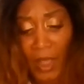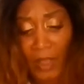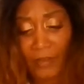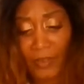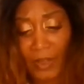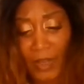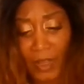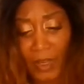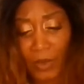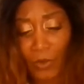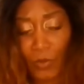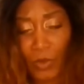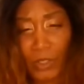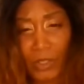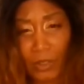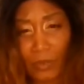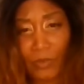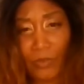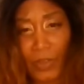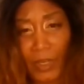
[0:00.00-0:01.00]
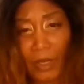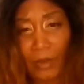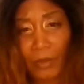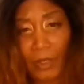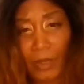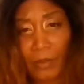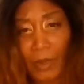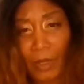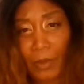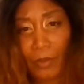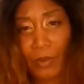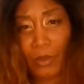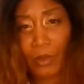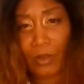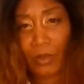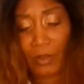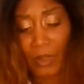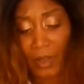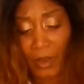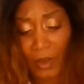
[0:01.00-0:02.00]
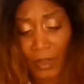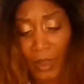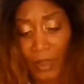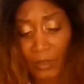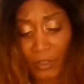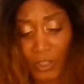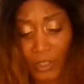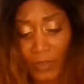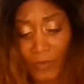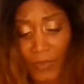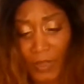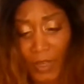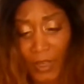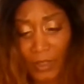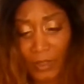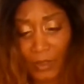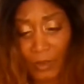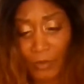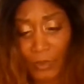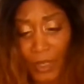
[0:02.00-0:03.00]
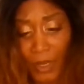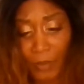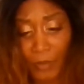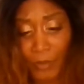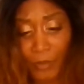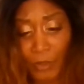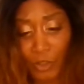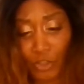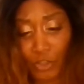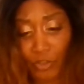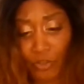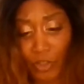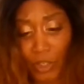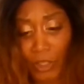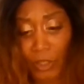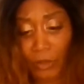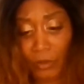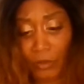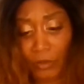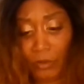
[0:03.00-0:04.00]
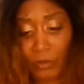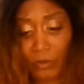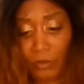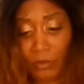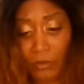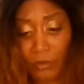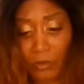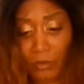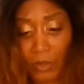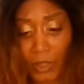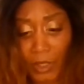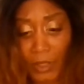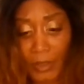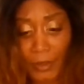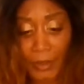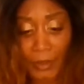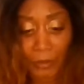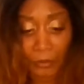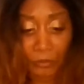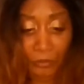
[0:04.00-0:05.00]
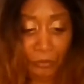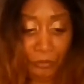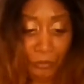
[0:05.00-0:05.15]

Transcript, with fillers: I feel like it was a family member. Like, I just feel like some type of betrayal, okay?